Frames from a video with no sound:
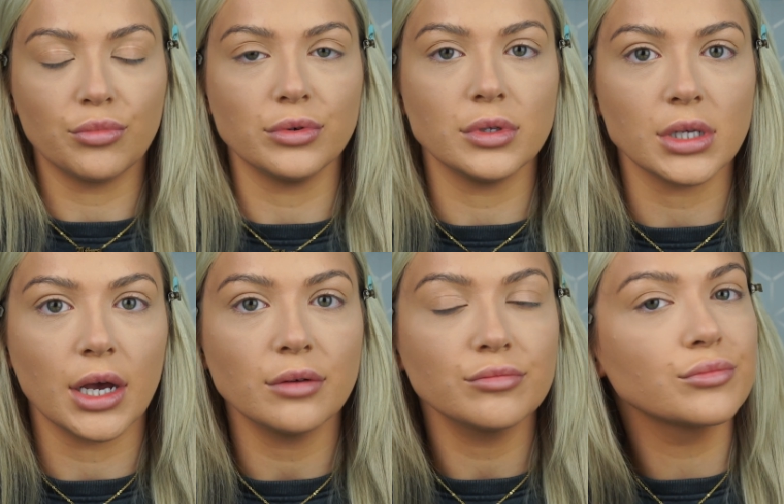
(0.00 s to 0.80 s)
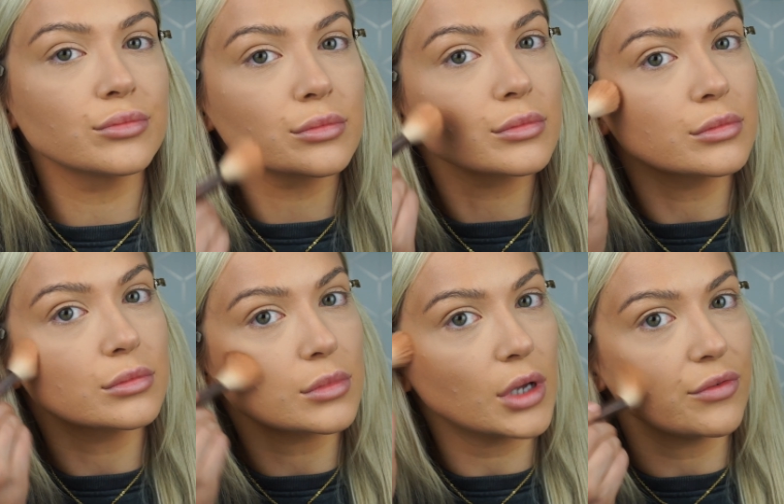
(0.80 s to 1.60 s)
Bronzer.
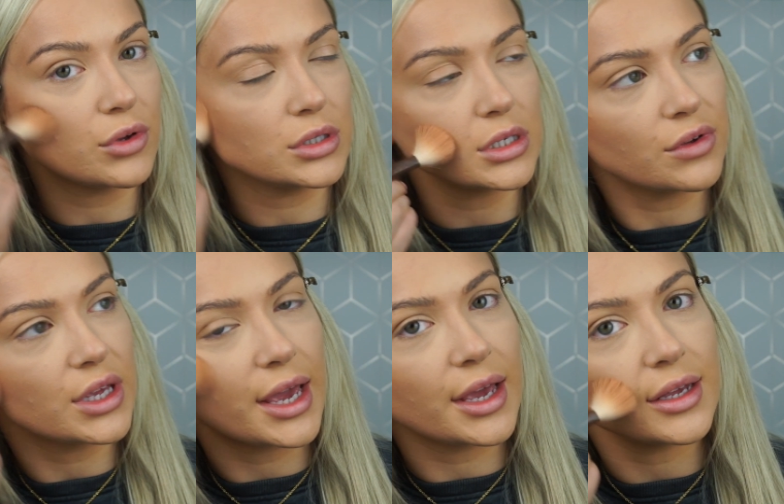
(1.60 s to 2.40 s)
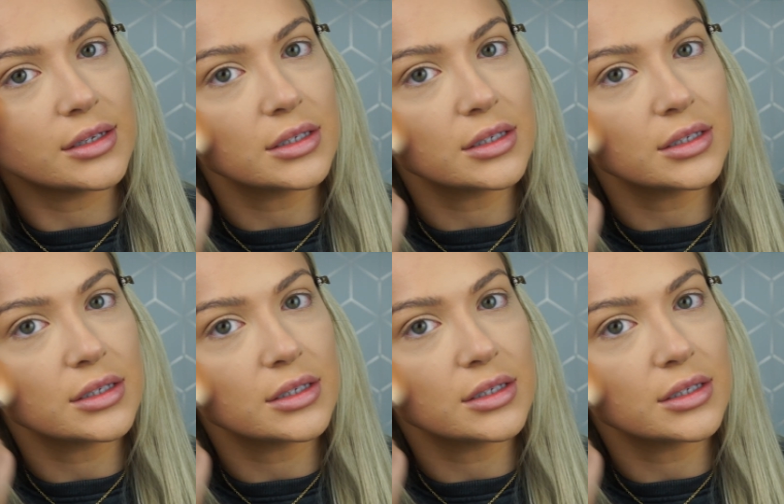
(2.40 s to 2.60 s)
I've used this for years.